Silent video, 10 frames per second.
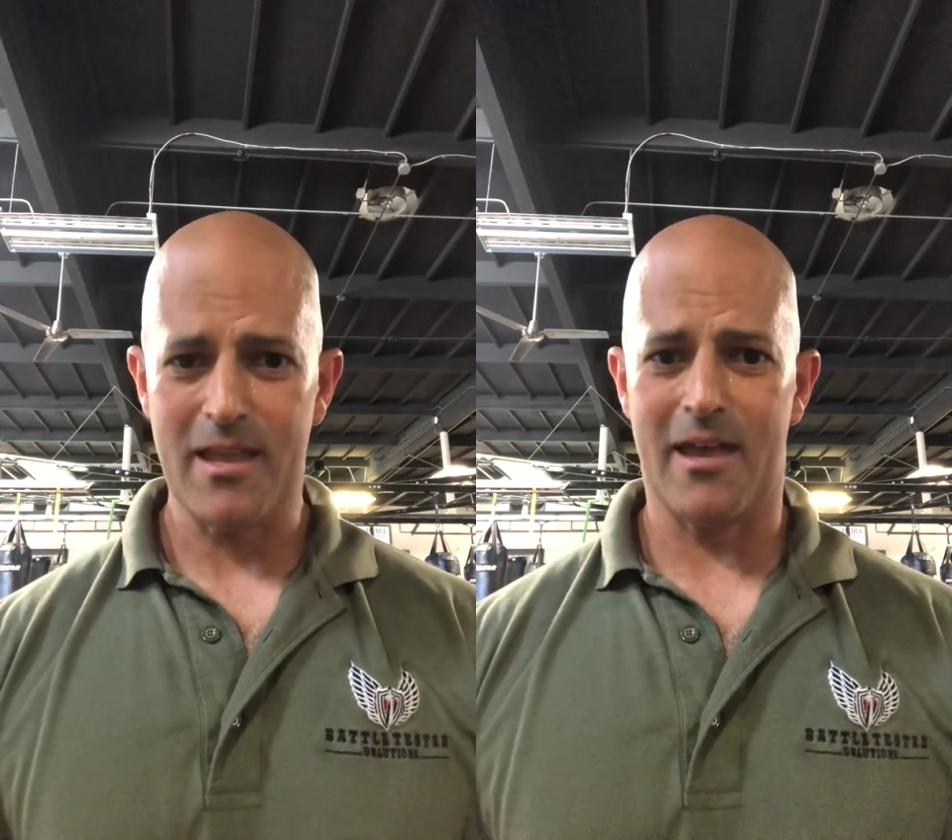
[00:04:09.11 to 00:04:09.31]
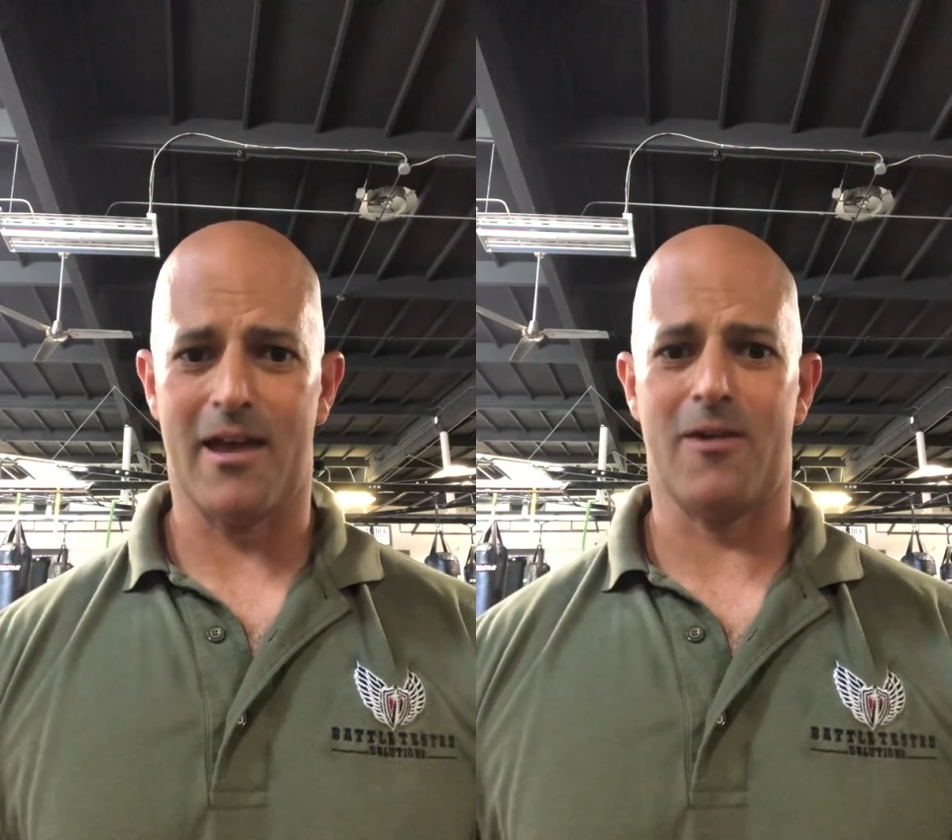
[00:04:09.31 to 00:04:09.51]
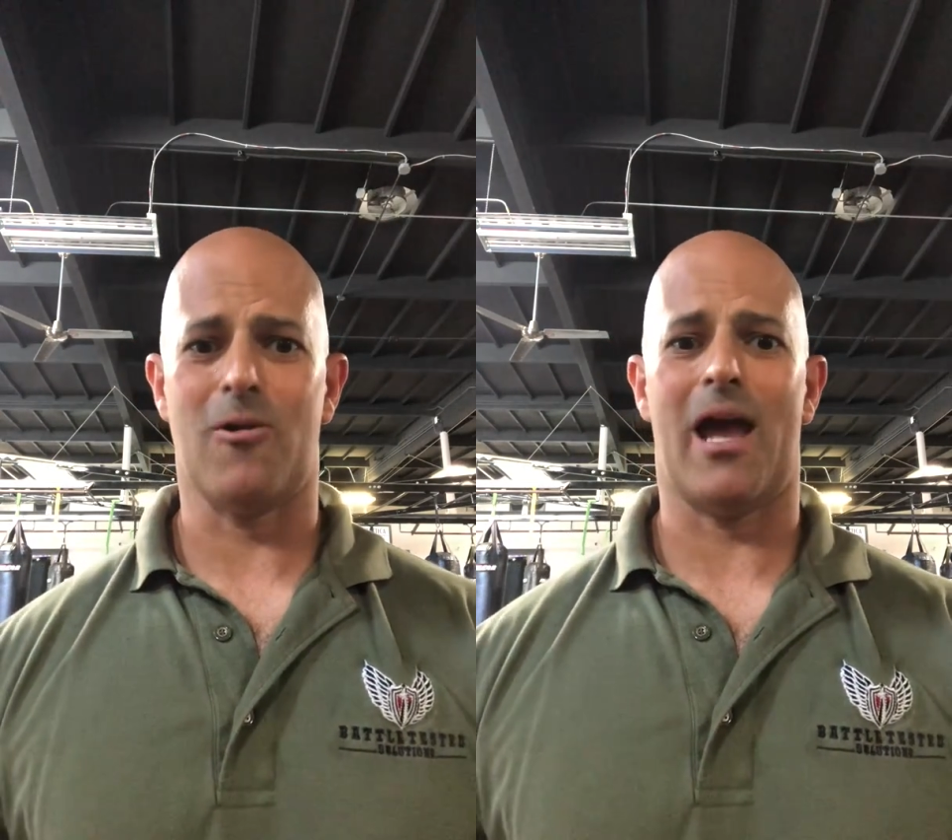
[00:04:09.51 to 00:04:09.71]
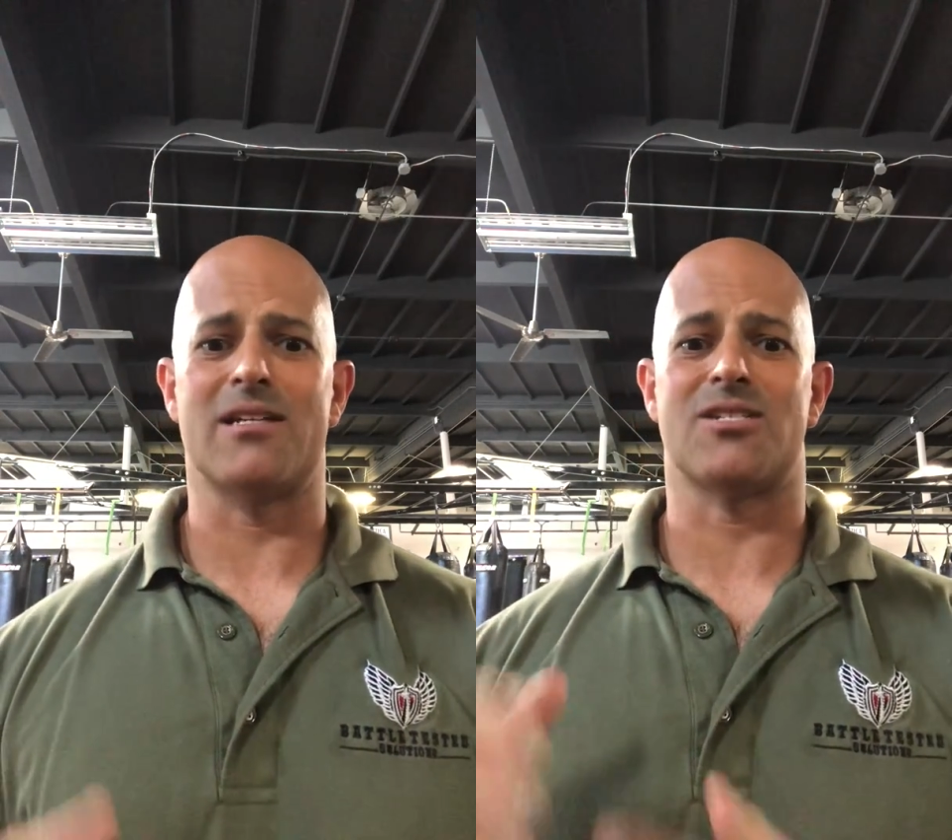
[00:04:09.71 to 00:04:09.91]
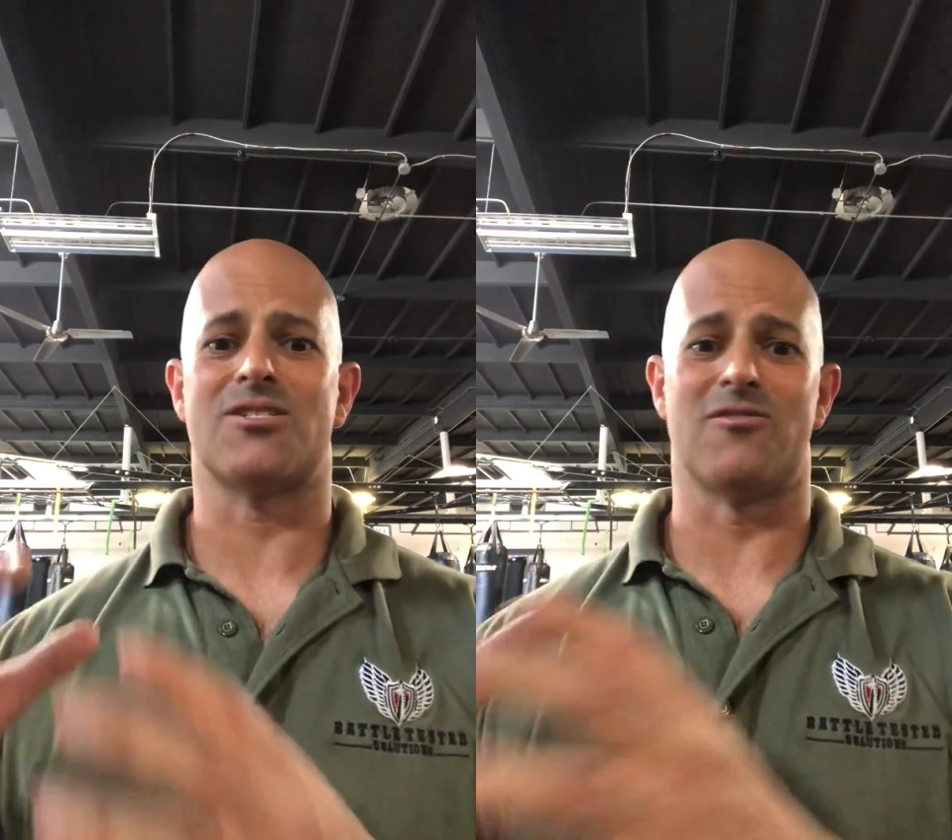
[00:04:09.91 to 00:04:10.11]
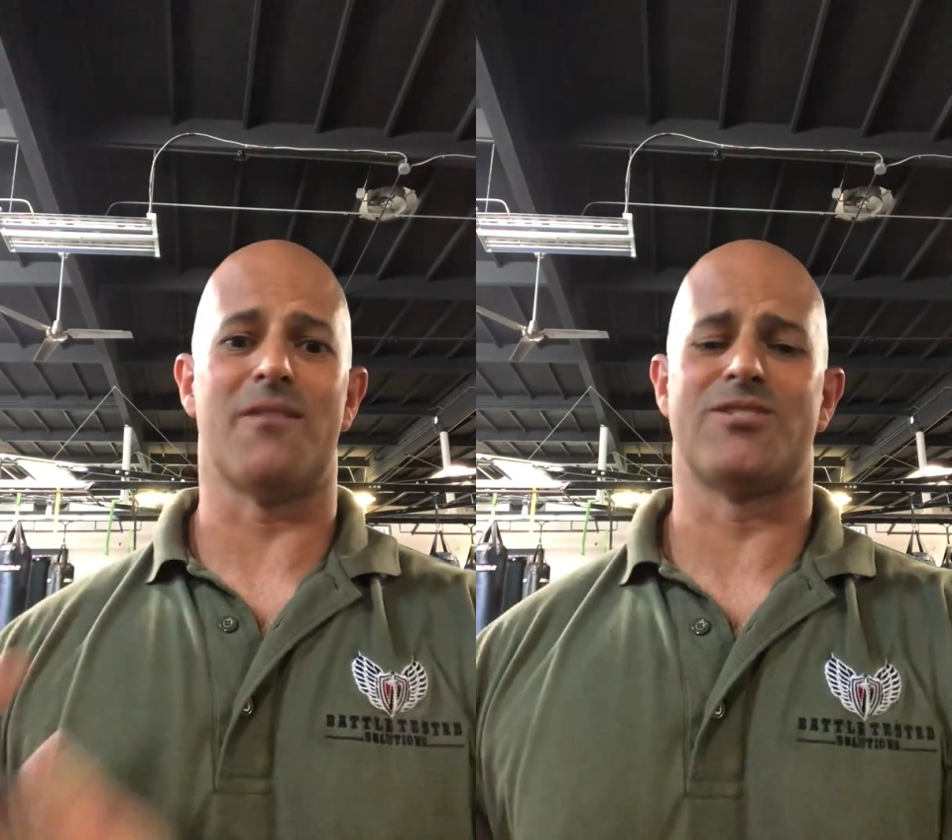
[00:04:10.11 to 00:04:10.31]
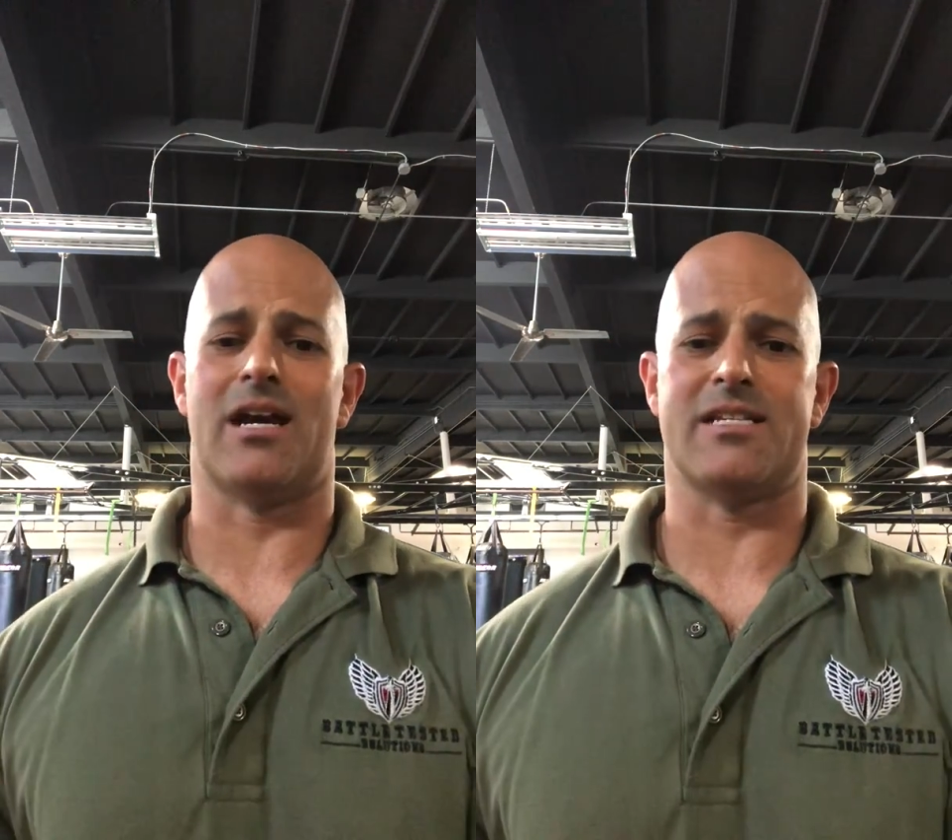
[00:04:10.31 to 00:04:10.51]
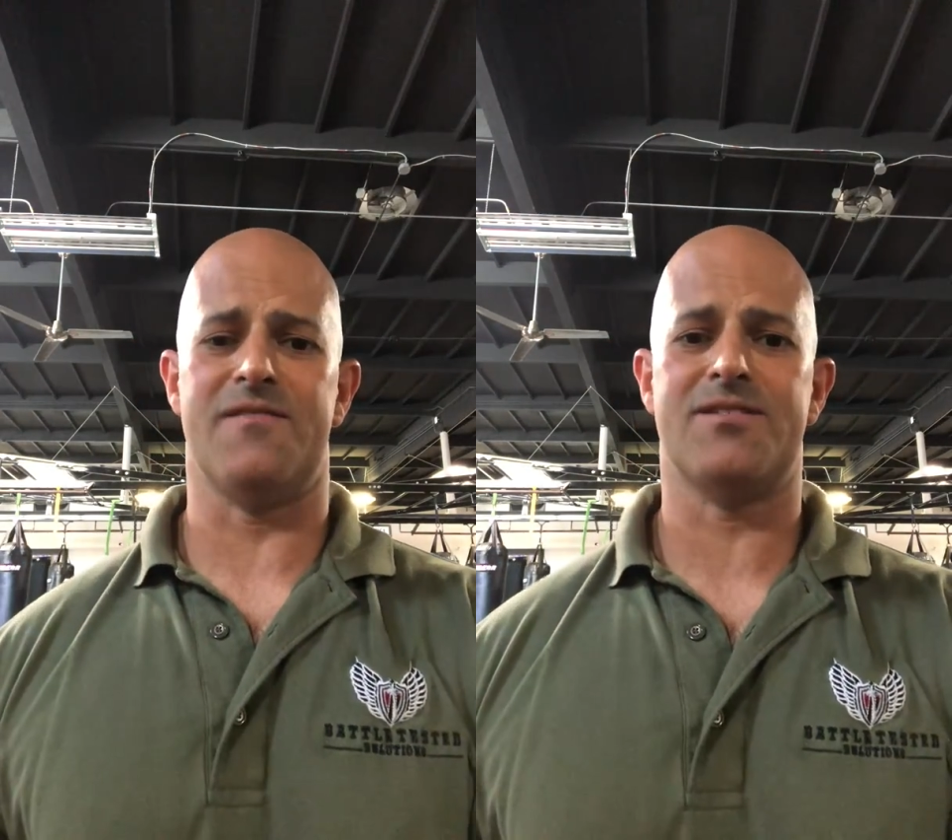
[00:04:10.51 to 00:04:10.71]
who has certain
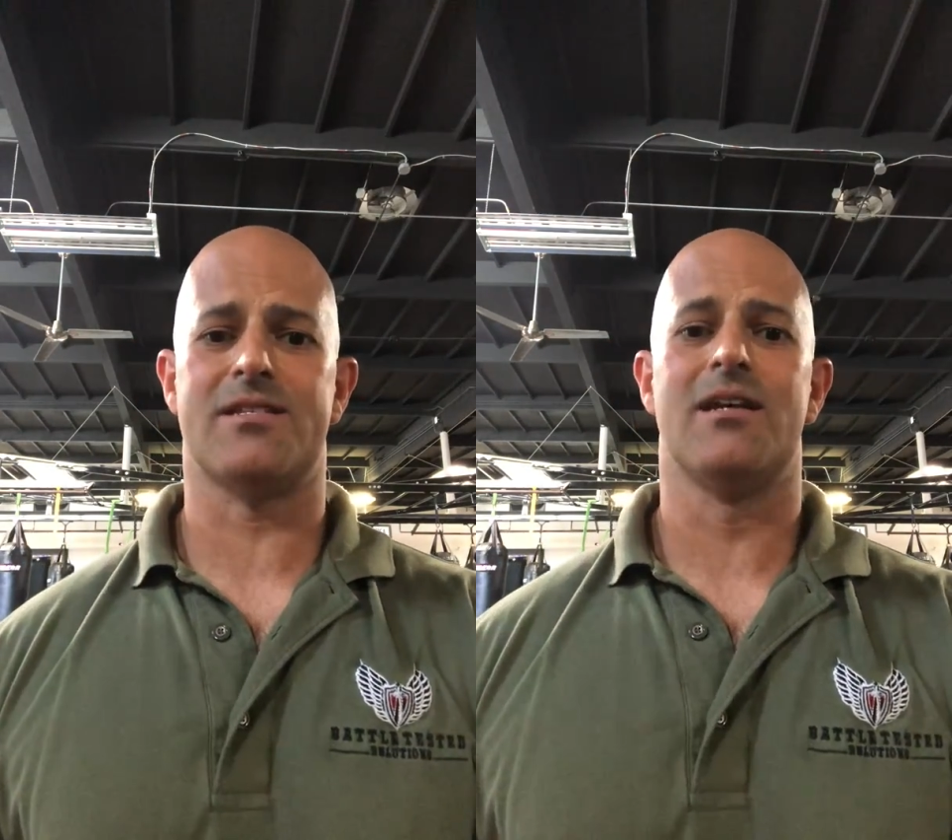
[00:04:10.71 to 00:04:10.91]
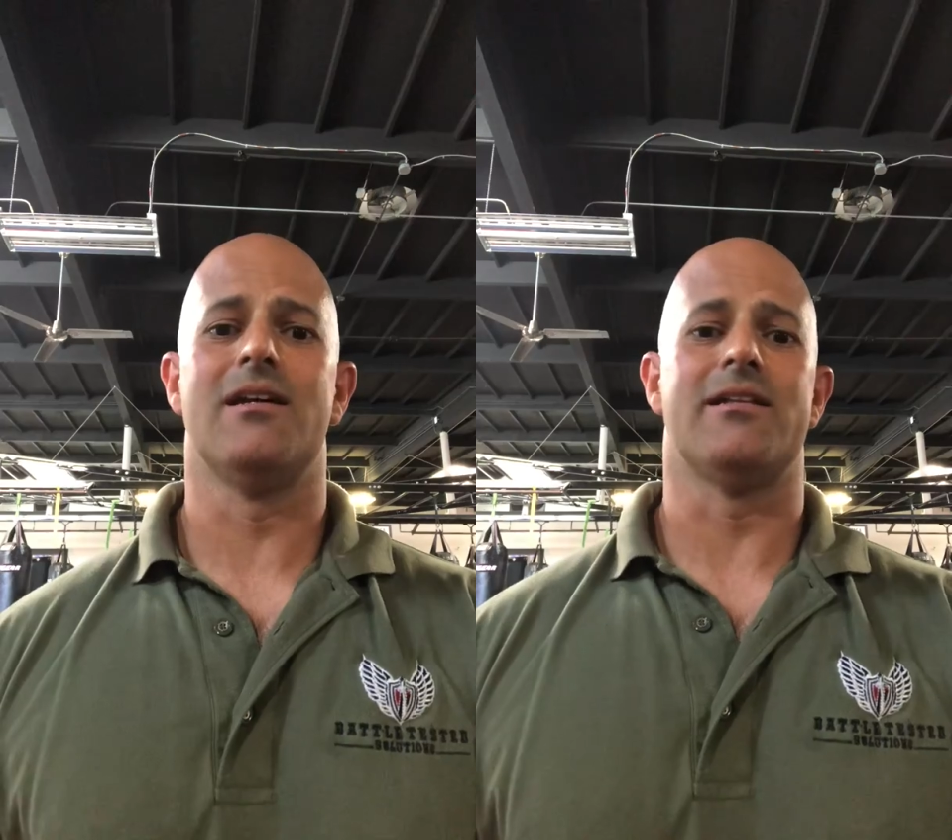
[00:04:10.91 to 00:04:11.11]
objectives.